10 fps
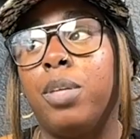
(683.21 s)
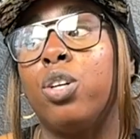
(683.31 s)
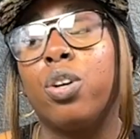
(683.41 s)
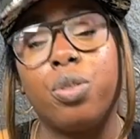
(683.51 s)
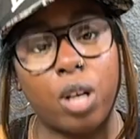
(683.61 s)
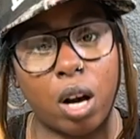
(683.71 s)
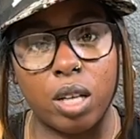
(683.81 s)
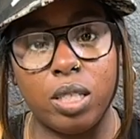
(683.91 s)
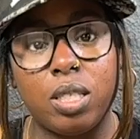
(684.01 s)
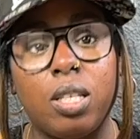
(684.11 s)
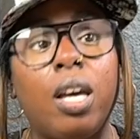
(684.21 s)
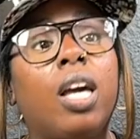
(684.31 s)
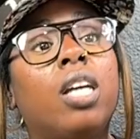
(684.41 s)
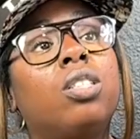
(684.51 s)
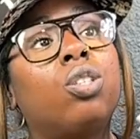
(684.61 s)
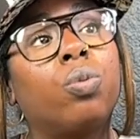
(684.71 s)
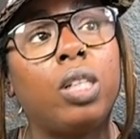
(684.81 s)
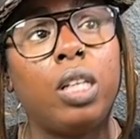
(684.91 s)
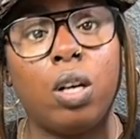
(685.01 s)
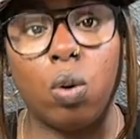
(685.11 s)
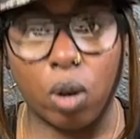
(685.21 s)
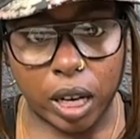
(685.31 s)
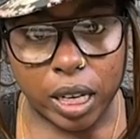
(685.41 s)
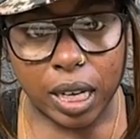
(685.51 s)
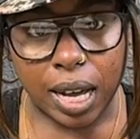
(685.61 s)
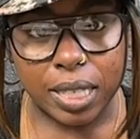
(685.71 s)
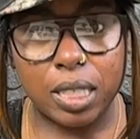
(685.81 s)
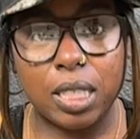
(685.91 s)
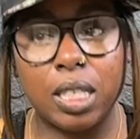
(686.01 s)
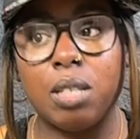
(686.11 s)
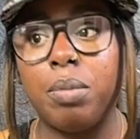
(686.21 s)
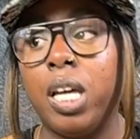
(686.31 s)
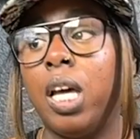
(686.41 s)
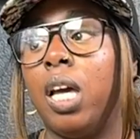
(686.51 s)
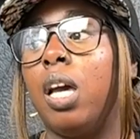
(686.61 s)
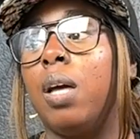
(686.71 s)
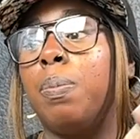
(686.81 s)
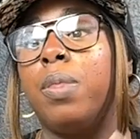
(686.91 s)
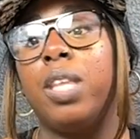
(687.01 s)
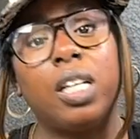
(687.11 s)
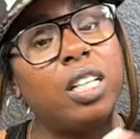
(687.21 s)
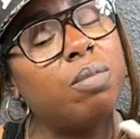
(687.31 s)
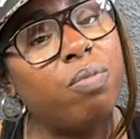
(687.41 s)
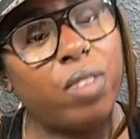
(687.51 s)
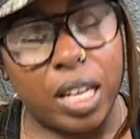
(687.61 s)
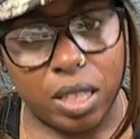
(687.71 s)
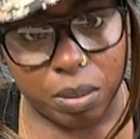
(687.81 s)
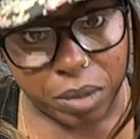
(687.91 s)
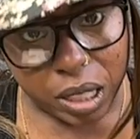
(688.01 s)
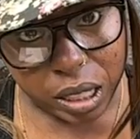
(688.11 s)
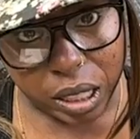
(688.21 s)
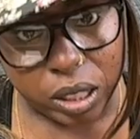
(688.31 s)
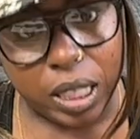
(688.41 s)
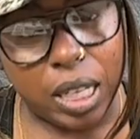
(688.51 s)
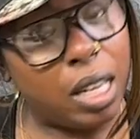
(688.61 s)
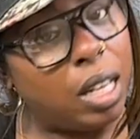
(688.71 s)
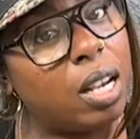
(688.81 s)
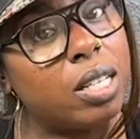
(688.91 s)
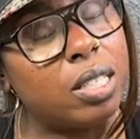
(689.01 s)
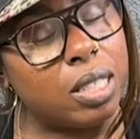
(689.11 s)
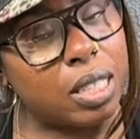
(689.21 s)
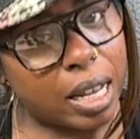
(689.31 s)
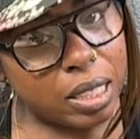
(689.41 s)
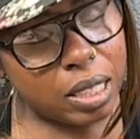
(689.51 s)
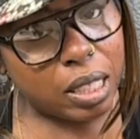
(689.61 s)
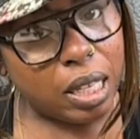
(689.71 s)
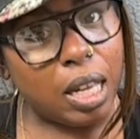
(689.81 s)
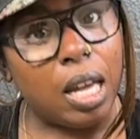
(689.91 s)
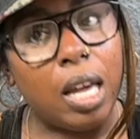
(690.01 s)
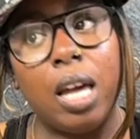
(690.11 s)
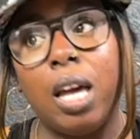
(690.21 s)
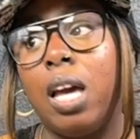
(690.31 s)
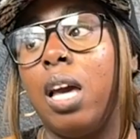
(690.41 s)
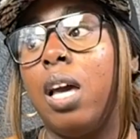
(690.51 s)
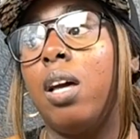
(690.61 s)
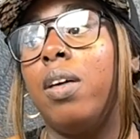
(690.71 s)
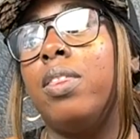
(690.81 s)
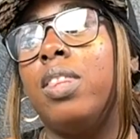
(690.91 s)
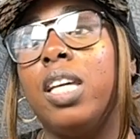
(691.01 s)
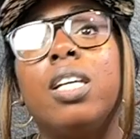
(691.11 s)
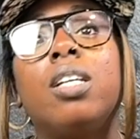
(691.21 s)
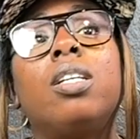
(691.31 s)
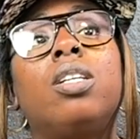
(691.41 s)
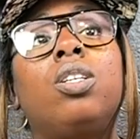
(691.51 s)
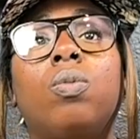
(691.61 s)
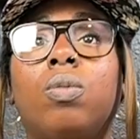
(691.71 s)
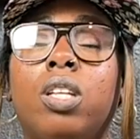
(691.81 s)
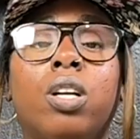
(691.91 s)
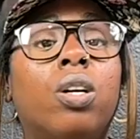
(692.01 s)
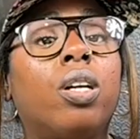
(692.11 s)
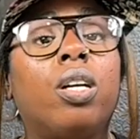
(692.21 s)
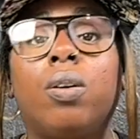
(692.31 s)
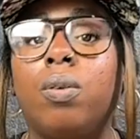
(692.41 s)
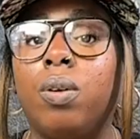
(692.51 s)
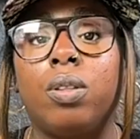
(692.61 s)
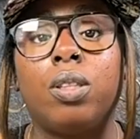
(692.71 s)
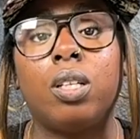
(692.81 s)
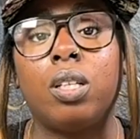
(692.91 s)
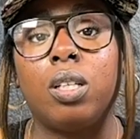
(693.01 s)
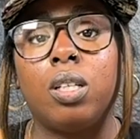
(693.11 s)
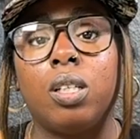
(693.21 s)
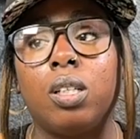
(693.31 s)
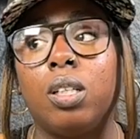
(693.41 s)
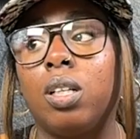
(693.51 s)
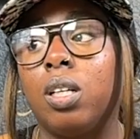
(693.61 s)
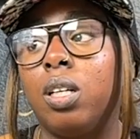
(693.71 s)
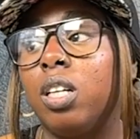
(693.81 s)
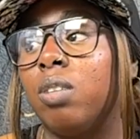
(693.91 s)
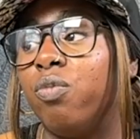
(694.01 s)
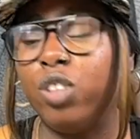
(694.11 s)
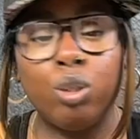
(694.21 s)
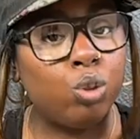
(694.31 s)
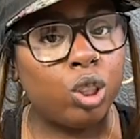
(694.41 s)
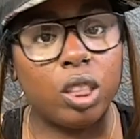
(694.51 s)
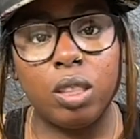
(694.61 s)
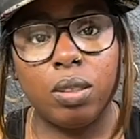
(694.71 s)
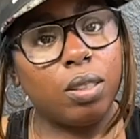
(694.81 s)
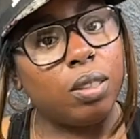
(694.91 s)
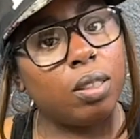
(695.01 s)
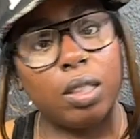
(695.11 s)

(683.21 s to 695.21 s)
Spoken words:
your thoughts and to really organize them and then convey them clearly and concisely, then the confusion